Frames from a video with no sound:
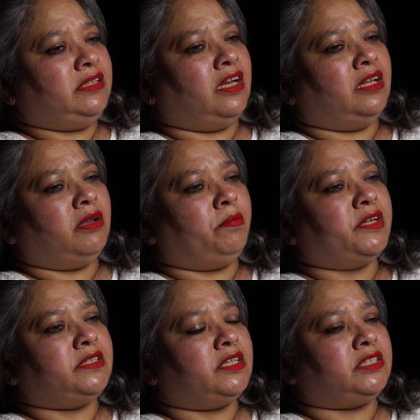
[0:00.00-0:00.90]
In the
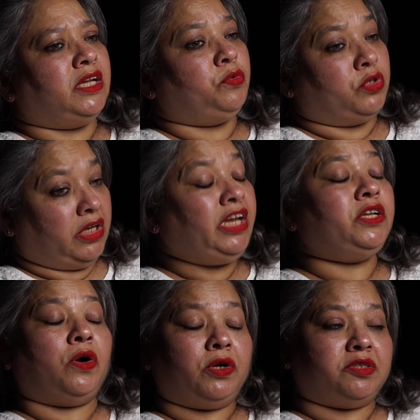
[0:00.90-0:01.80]
business, he
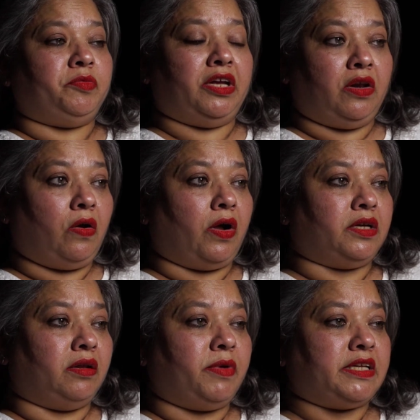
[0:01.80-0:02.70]
taught me a lot
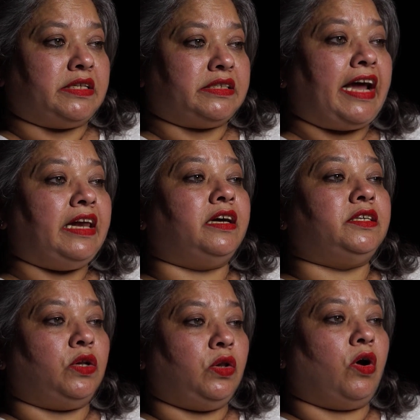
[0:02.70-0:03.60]
in business. I
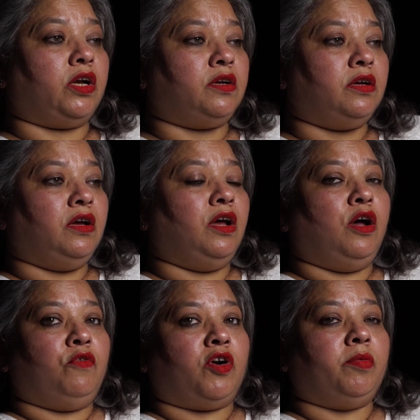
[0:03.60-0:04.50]
learned a lot
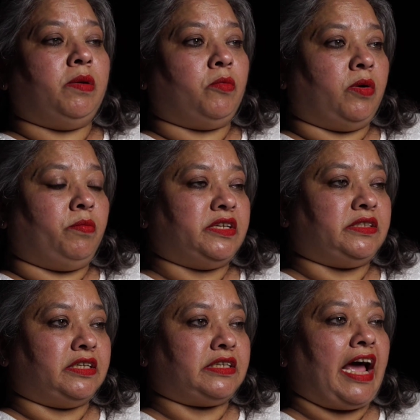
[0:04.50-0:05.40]
from him on
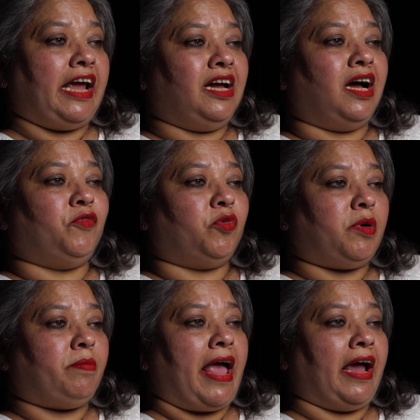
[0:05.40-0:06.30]
business. I come from
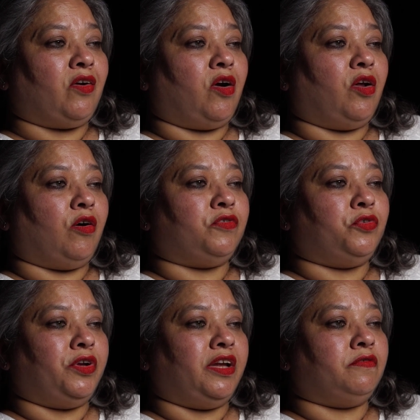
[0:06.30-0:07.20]
a background of
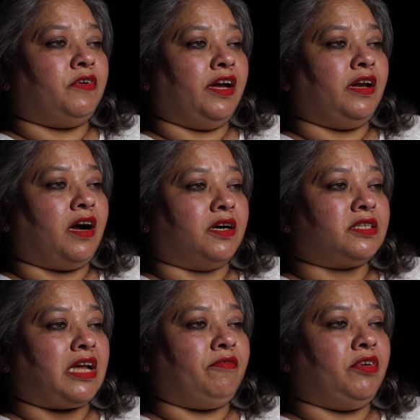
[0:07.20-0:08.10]
doing fine
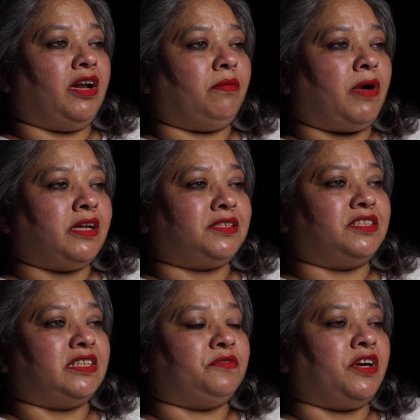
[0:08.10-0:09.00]
arts. I've done a
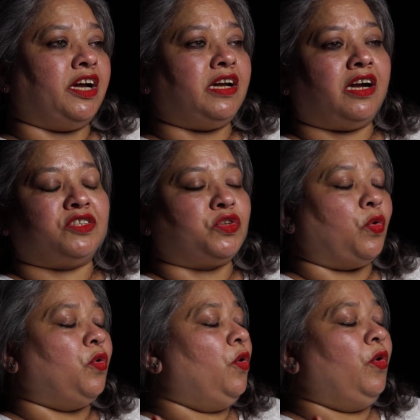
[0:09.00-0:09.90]
master's in fine arts,
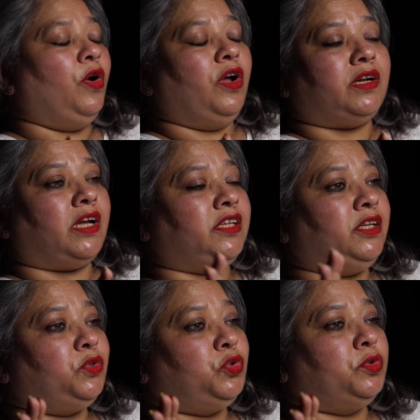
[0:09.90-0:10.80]
so
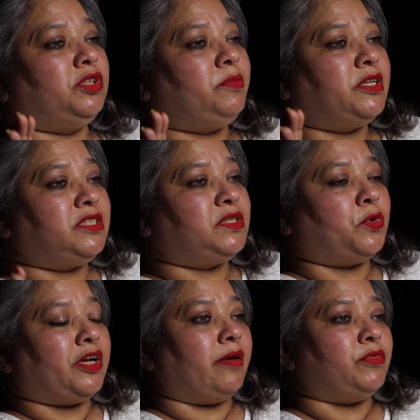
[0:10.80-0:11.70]
nothing to do with the business,
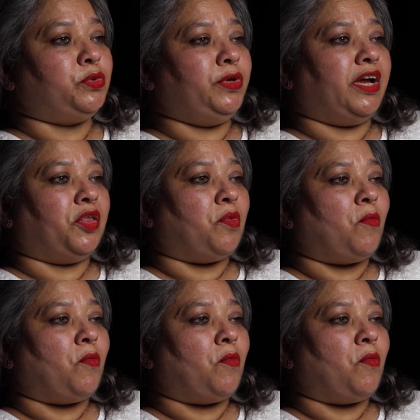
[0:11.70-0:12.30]
what I'm doing at the